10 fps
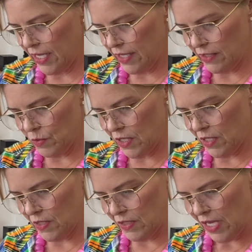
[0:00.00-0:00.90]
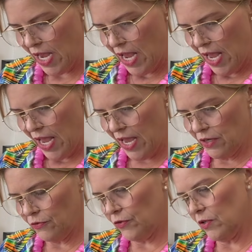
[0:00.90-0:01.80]
is with his
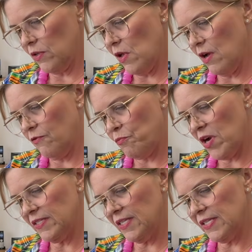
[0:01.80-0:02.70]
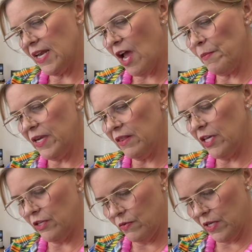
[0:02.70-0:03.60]
handful of presents, and I'm going to
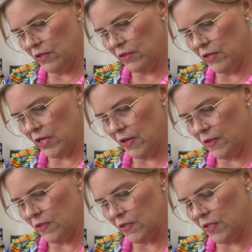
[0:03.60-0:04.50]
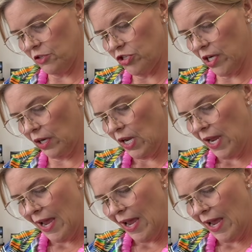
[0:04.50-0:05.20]
let you get a look at the stitching.